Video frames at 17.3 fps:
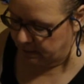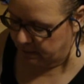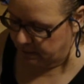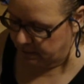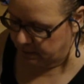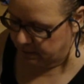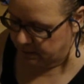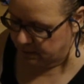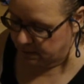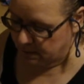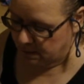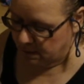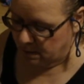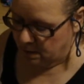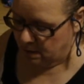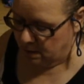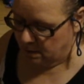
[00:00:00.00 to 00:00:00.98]
this,
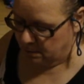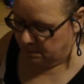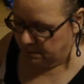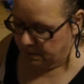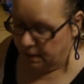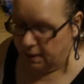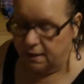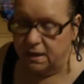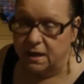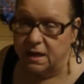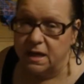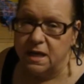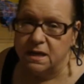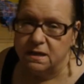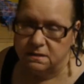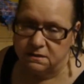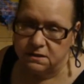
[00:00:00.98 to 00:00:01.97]
but
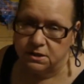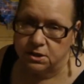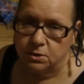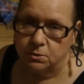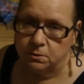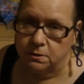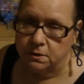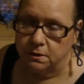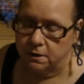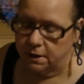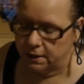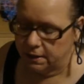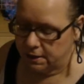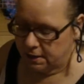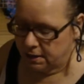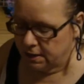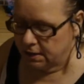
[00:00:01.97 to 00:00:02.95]
don't
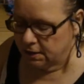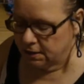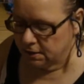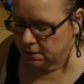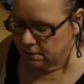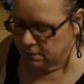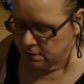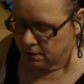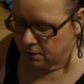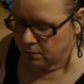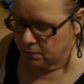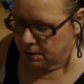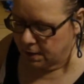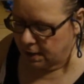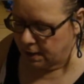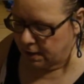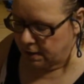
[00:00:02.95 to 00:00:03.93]
worry, it'll look
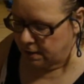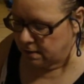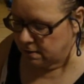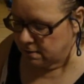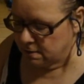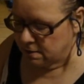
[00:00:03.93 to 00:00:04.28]
okay.